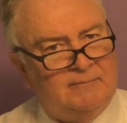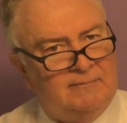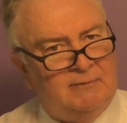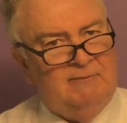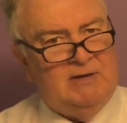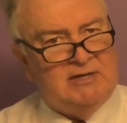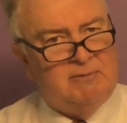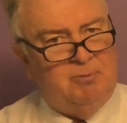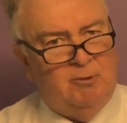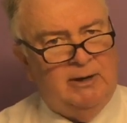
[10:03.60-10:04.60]
We've
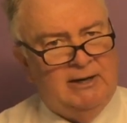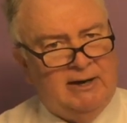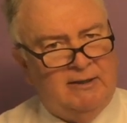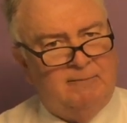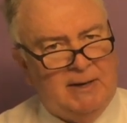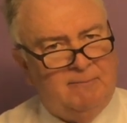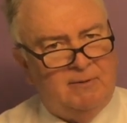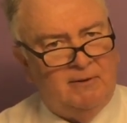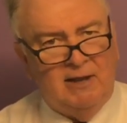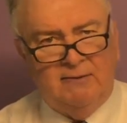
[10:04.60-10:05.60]
disappointed other
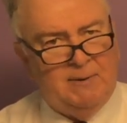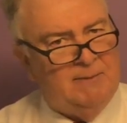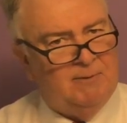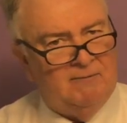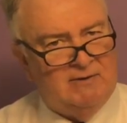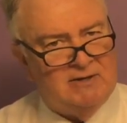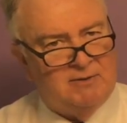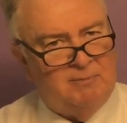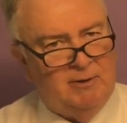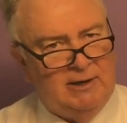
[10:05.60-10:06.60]
people. Other people have
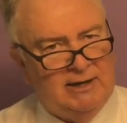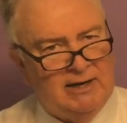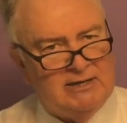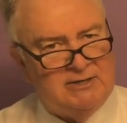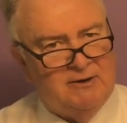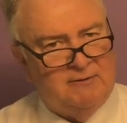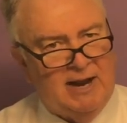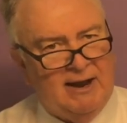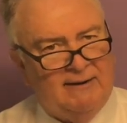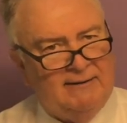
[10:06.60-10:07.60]
disappointed us, no
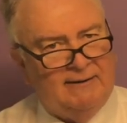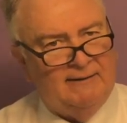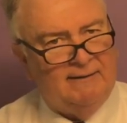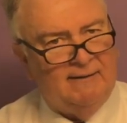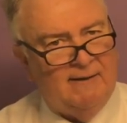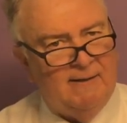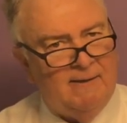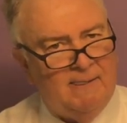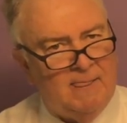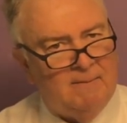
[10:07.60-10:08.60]
doubt.
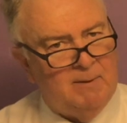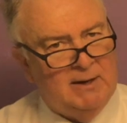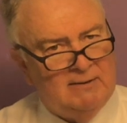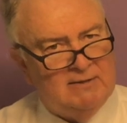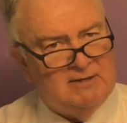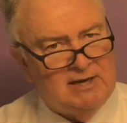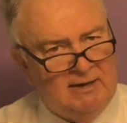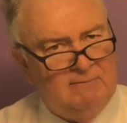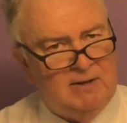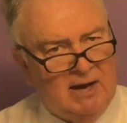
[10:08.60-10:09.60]
But at the
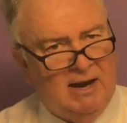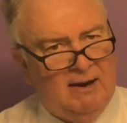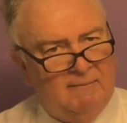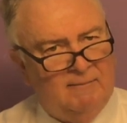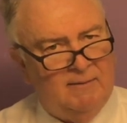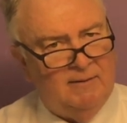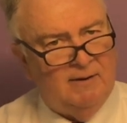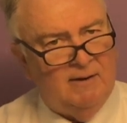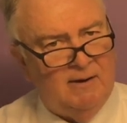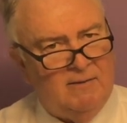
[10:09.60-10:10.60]
same time,
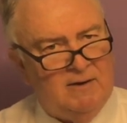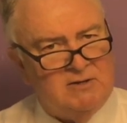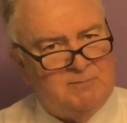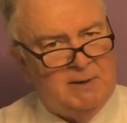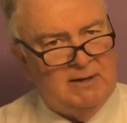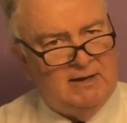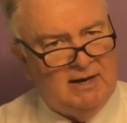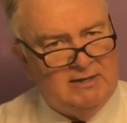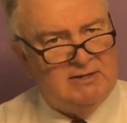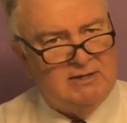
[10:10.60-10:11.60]
there's been
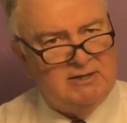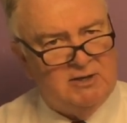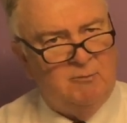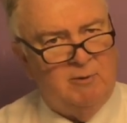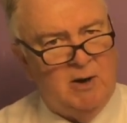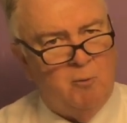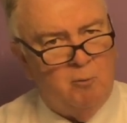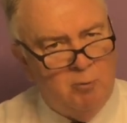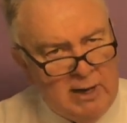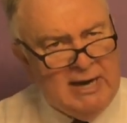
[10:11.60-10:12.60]
cases to where
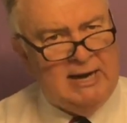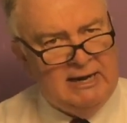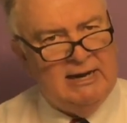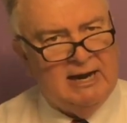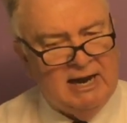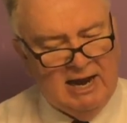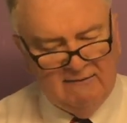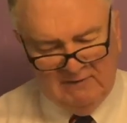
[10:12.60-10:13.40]
we have